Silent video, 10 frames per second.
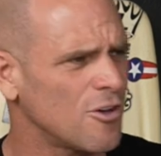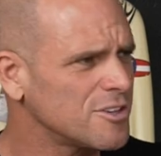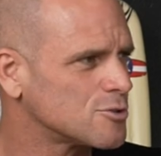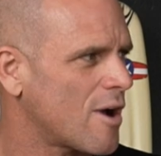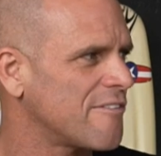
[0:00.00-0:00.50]
all
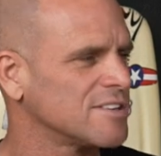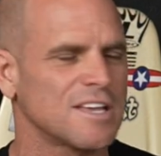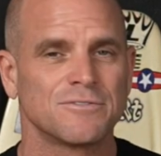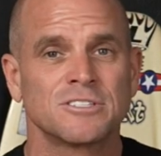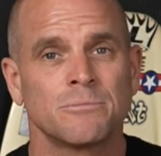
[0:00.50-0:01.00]
these graphics
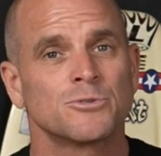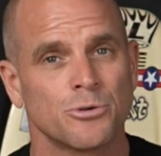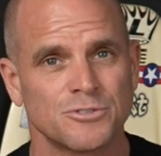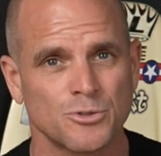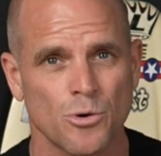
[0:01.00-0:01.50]
have some
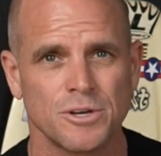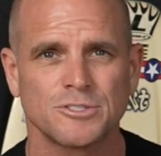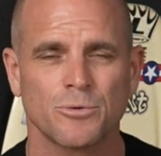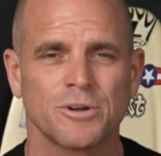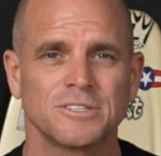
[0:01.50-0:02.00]
sort of story,
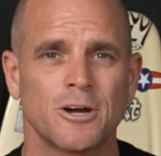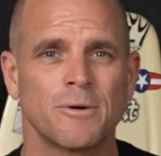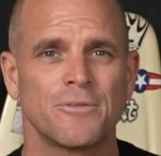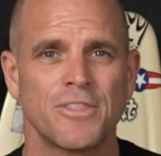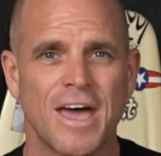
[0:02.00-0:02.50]
so we're gonna talk about